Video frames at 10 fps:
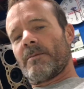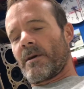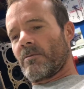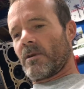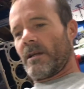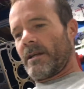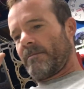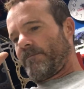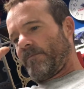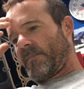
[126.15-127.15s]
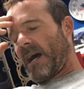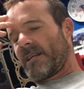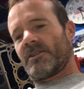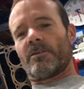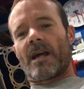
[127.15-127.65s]
I
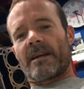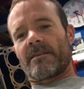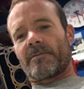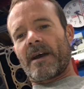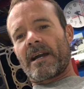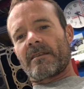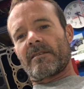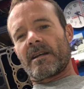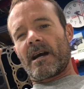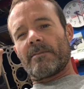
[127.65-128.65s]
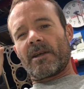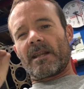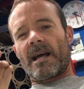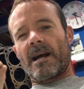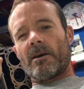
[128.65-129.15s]
do like the fact that I'm
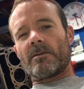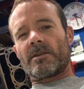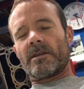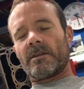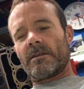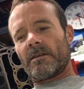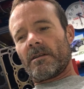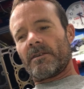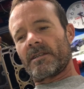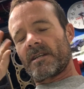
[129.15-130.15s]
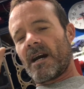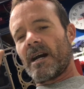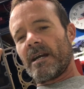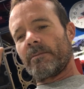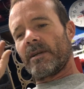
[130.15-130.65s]
allowed the
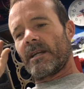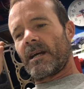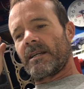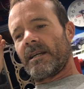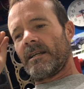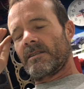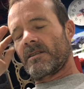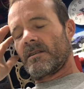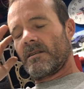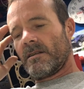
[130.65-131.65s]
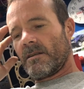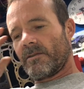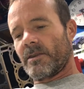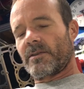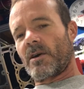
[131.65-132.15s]
time and I get
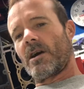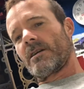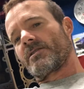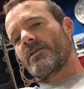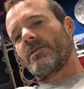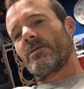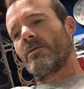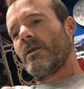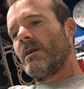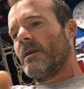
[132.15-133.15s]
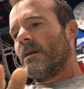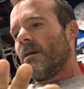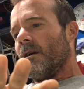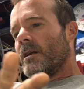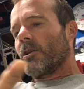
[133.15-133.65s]
the thought to
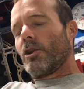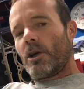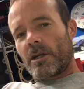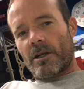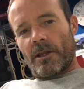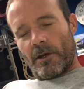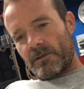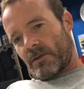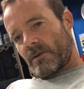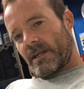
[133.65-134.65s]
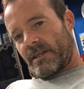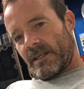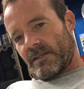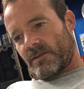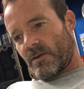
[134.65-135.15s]
look closer at
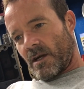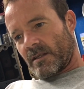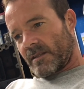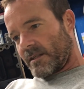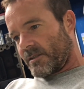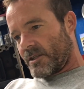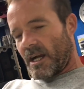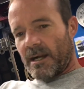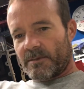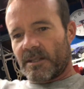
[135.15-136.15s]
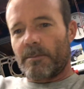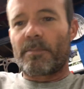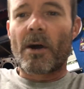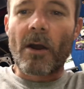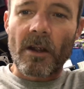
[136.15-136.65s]
these trucks, at the jobs, at the
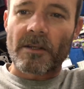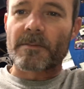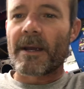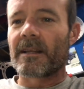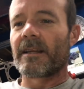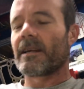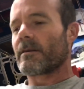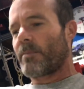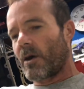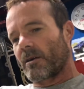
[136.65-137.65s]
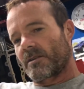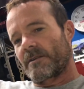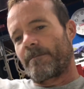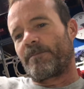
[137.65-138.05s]
parts, mainly at the parts.